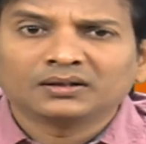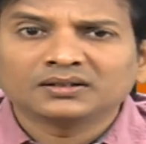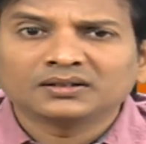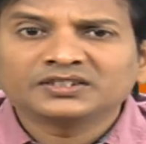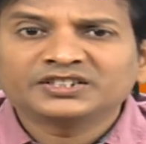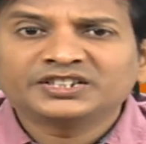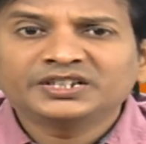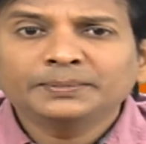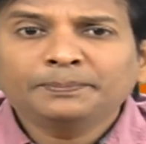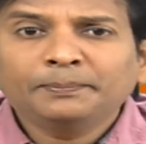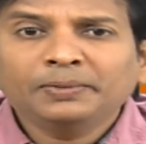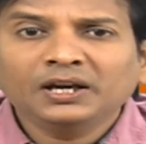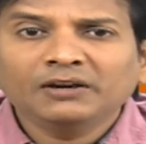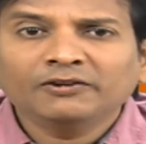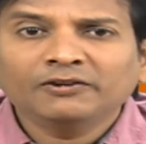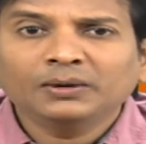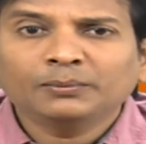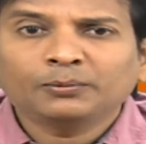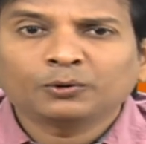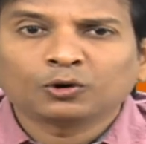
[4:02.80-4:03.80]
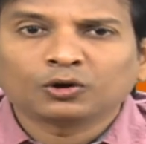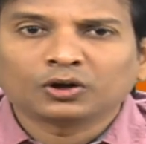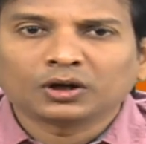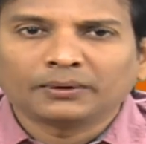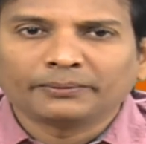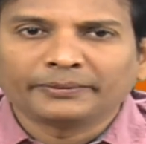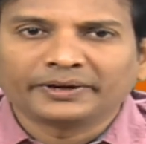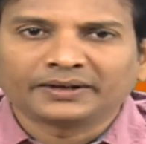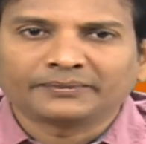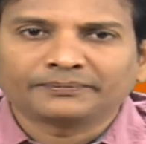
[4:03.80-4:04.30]
chip level
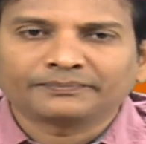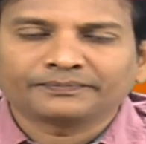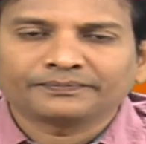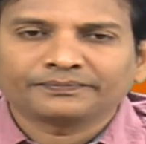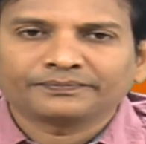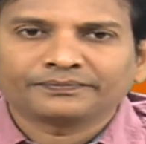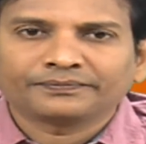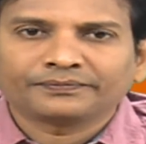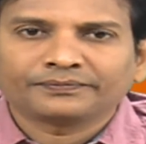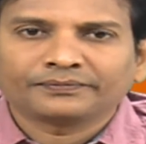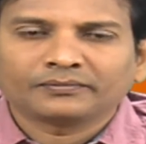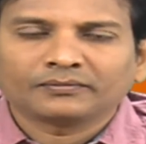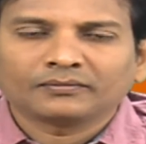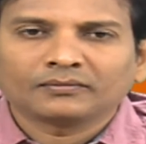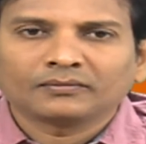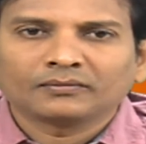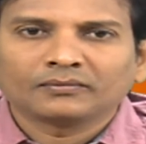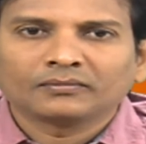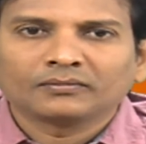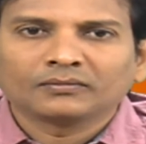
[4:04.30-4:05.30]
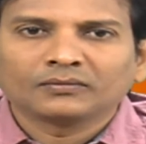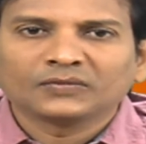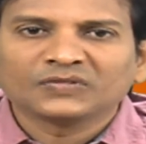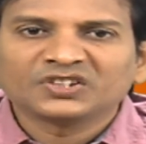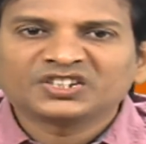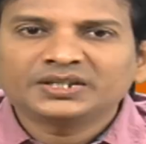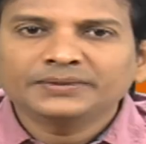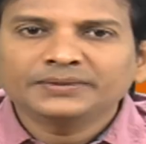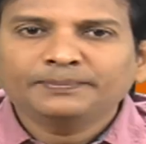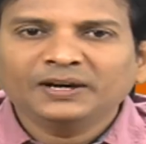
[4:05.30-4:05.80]
programming.
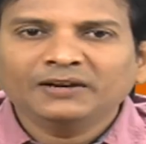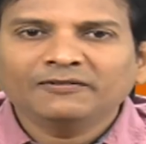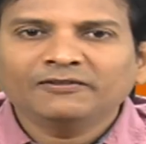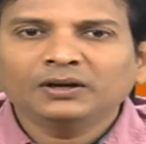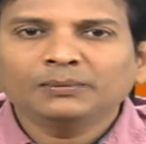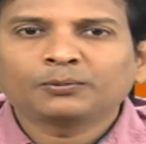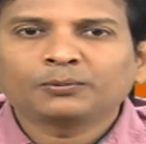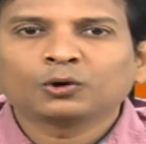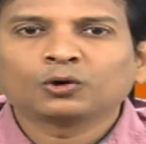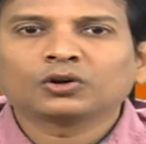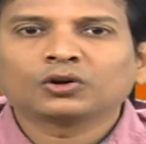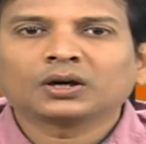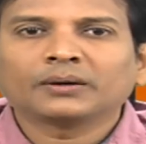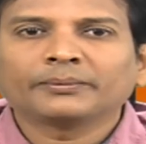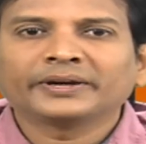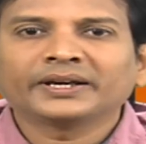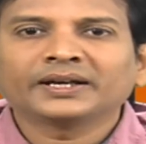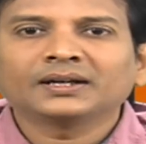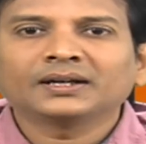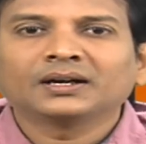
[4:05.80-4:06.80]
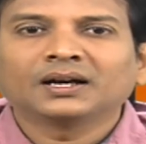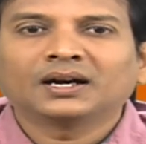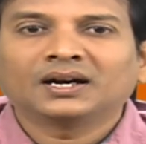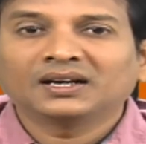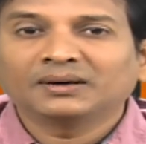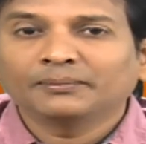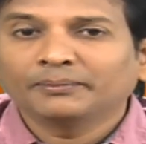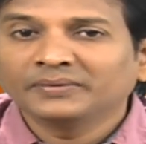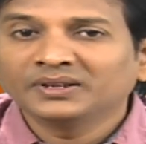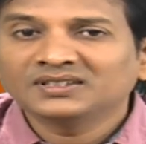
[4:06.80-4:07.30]
Chip level programming
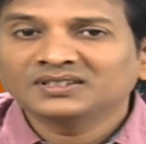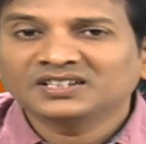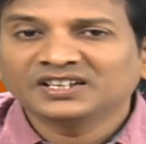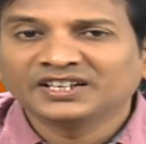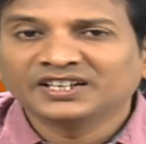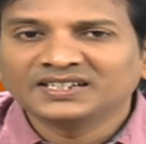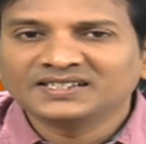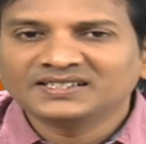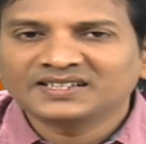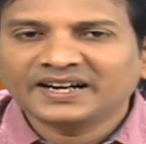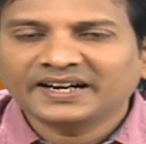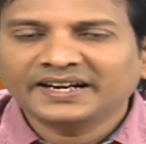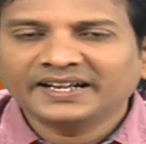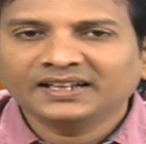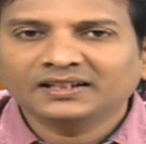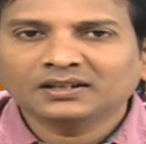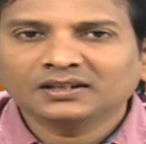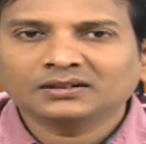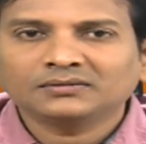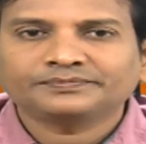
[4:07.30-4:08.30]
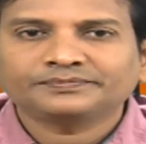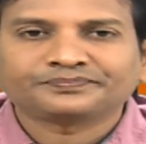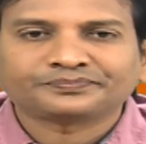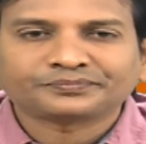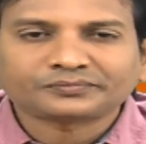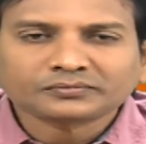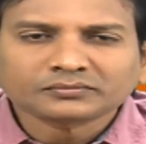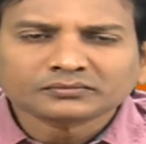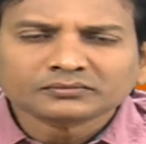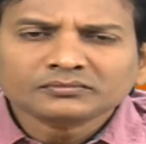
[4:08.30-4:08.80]
and means designing the
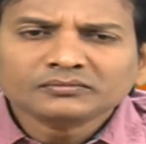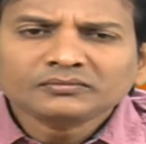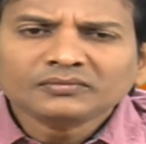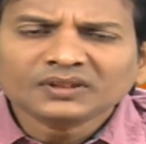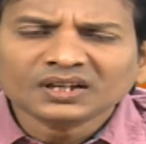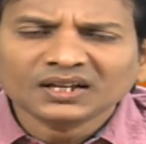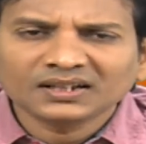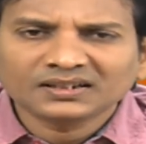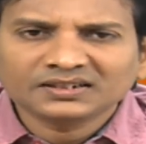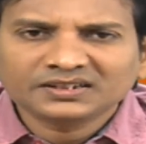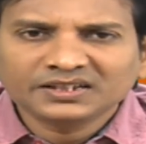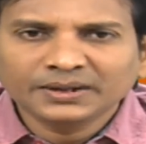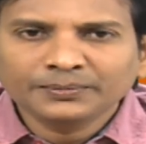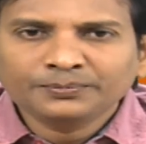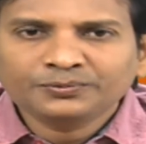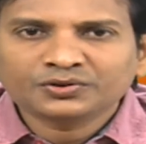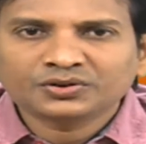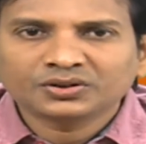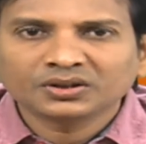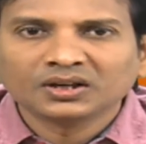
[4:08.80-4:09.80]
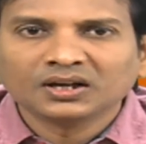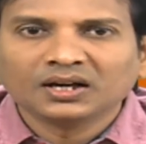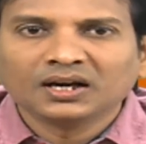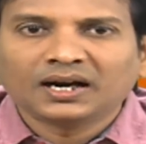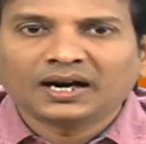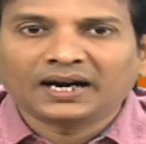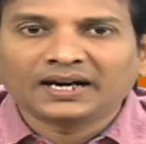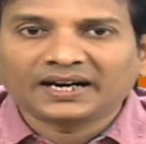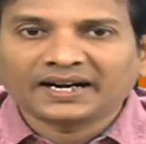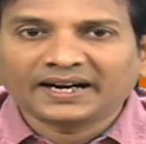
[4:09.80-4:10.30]
chips
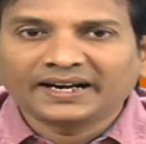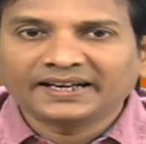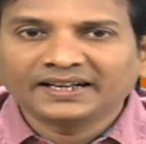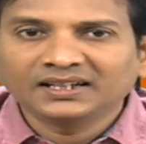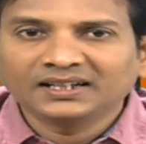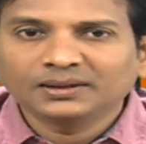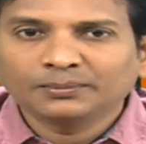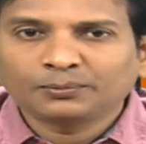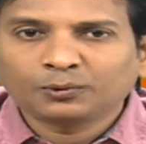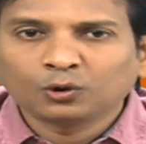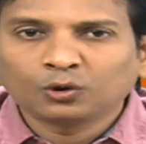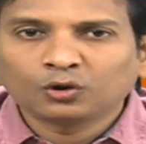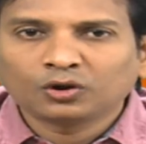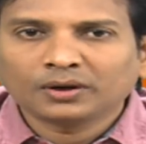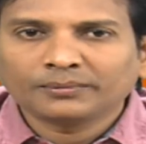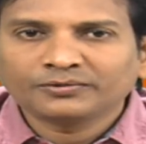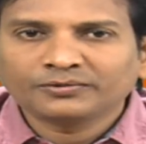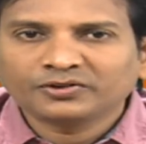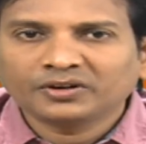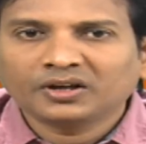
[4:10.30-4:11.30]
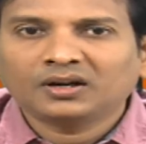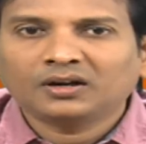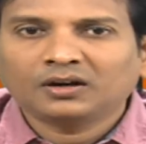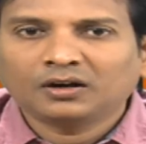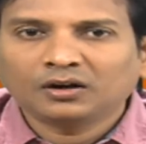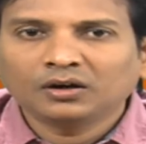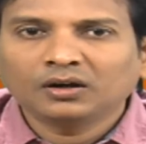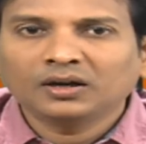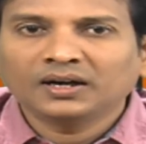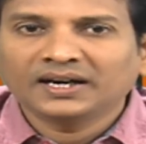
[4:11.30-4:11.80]
and writing the programs
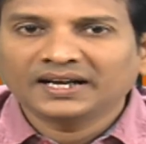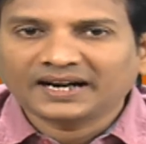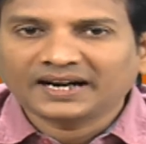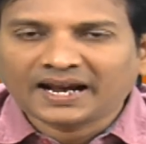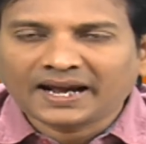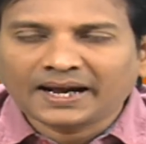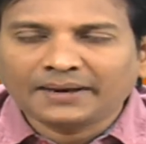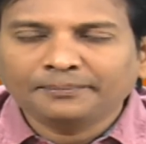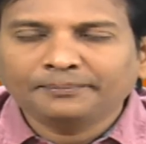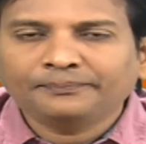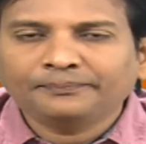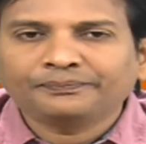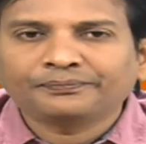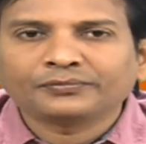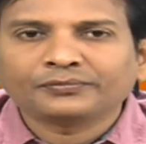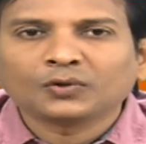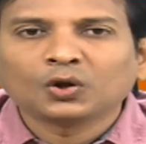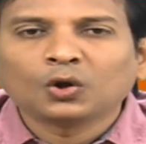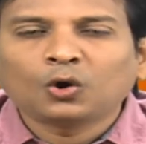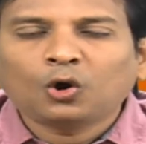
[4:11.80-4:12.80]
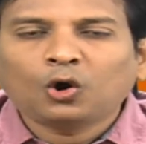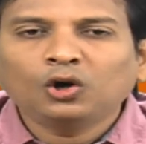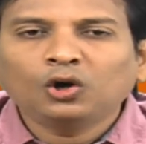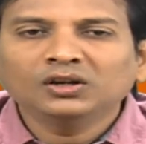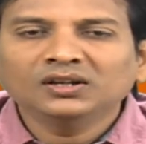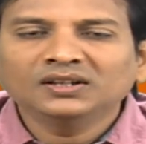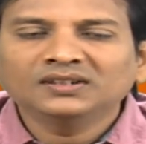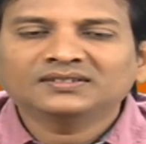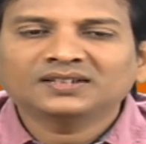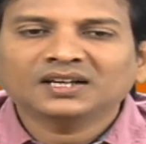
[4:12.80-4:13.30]
on RAM. All
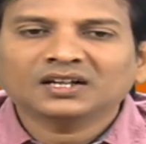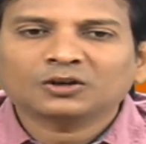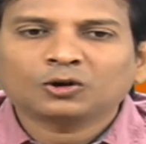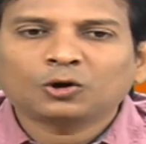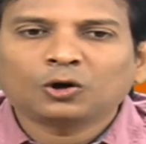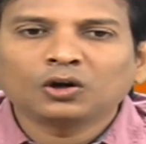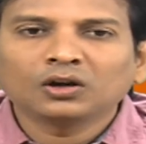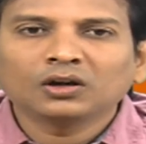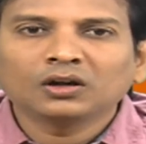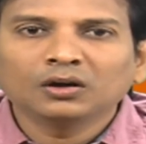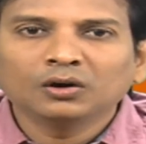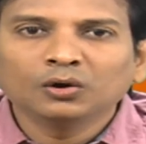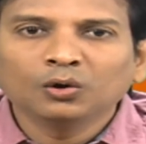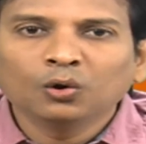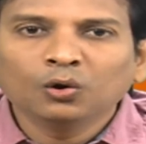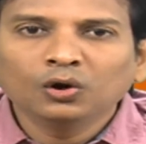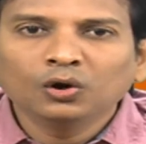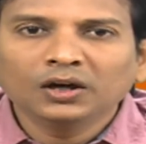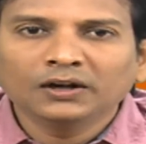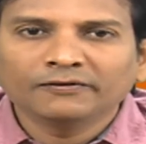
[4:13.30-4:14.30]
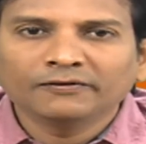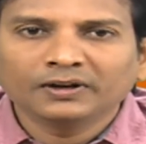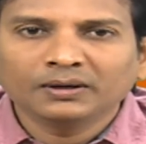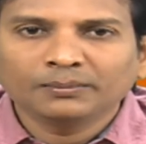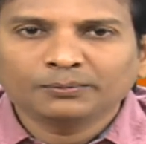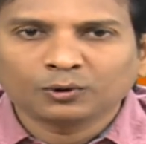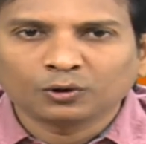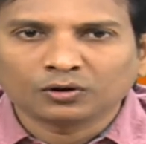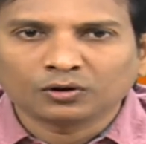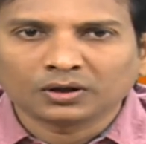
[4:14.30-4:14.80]
these are called low level
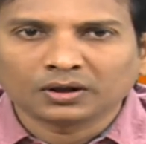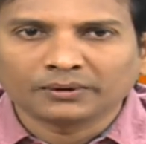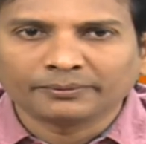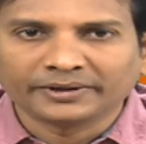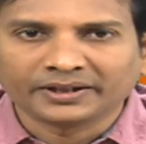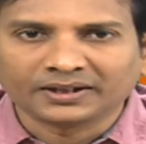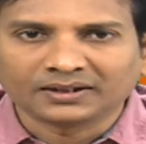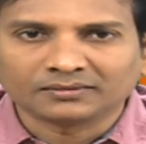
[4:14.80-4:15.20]
programming.